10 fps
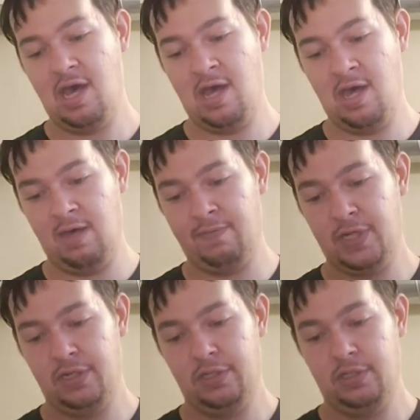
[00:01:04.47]
of
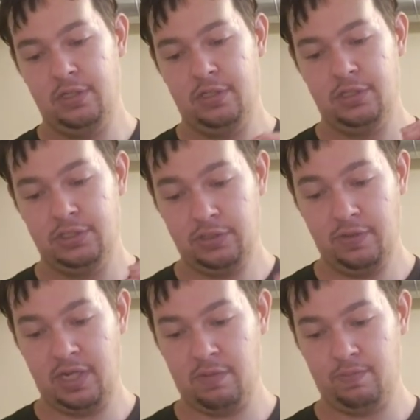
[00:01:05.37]

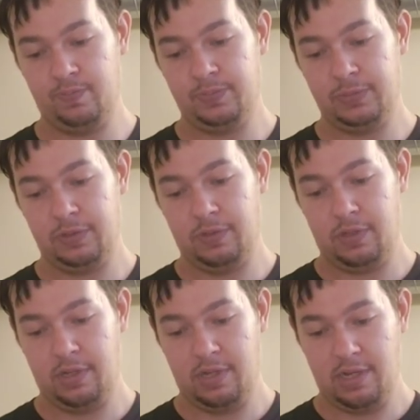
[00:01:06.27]
sodium.
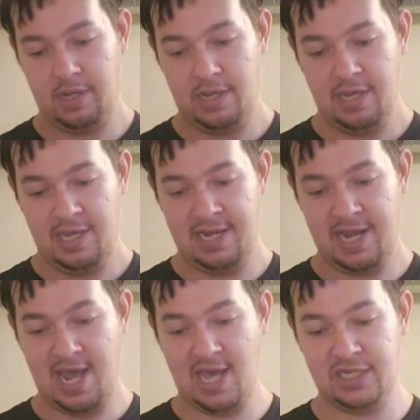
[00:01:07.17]
It
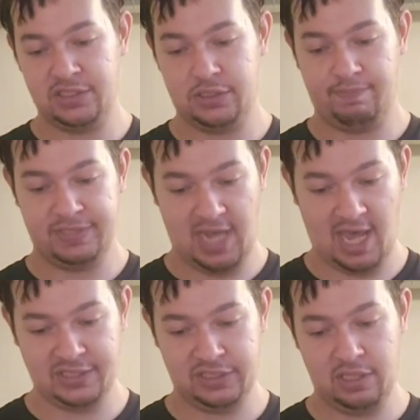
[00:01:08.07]
has
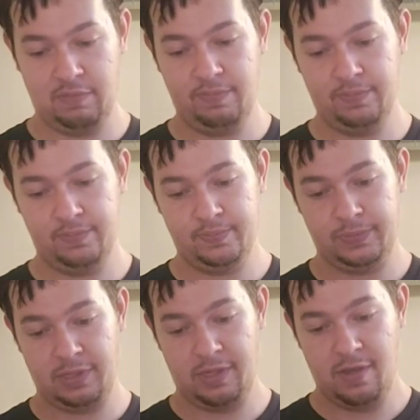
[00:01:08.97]
potassium,
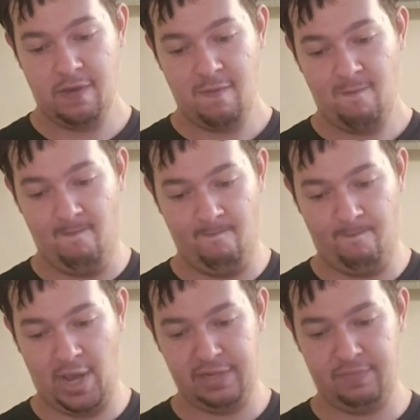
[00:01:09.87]

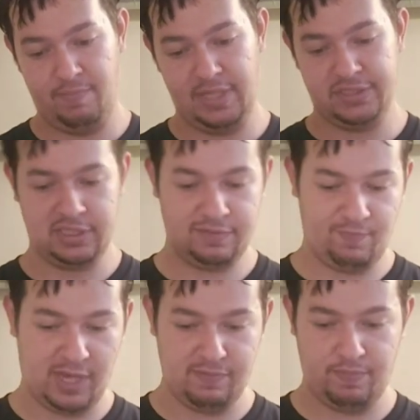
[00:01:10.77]
vitamin B6 and
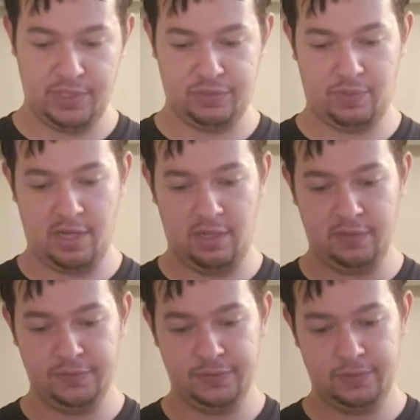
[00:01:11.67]
vitamin
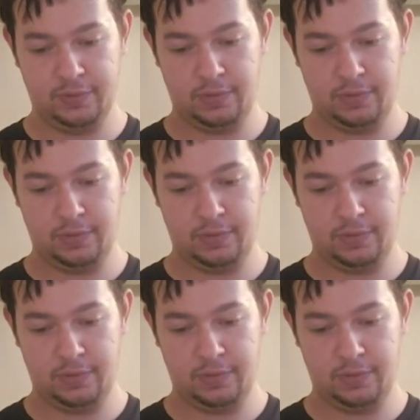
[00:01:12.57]
B12,